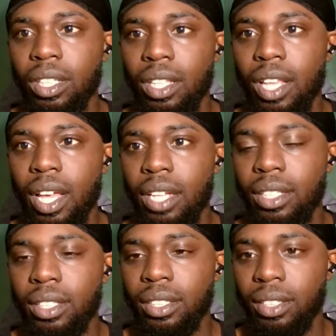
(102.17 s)

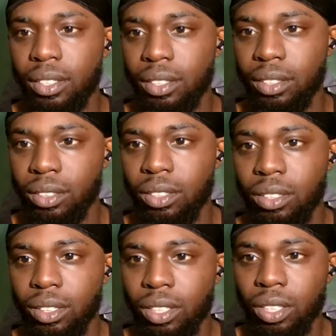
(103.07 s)
Then
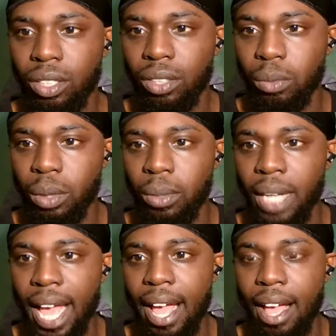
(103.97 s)
we would
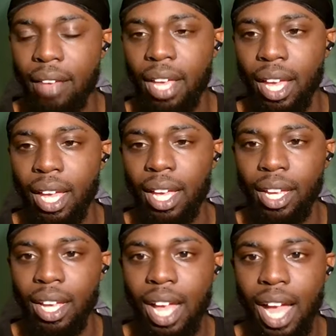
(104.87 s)
have
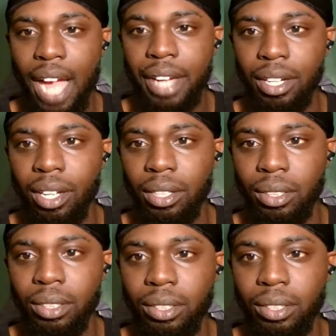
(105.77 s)
a higher low